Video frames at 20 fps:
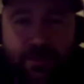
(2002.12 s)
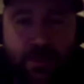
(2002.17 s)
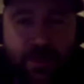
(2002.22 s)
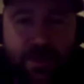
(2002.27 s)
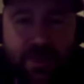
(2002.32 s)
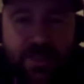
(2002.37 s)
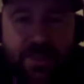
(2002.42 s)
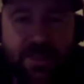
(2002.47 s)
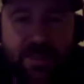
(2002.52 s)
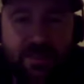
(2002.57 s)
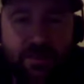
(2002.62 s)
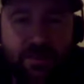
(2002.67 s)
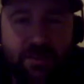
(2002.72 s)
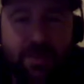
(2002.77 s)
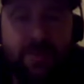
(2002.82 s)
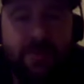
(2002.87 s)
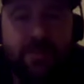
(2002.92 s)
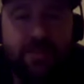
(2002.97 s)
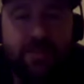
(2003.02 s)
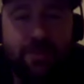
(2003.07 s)
you
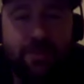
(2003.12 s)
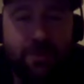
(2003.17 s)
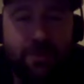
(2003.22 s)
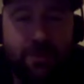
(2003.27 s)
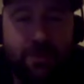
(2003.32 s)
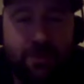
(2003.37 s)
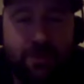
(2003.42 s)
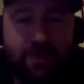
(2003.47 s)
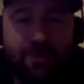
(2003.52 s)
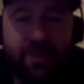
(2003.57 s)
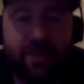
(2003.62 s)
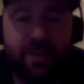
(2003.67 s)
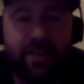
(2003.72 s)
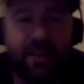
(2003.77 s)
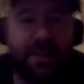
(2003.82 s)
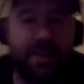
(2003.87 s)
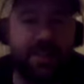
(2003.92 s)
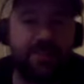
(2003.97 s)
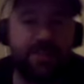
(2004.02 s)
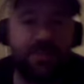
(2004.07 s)
remember who he fought
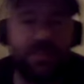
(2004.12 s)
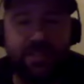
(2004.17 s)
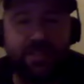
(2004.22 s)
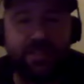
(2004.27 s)
last, or has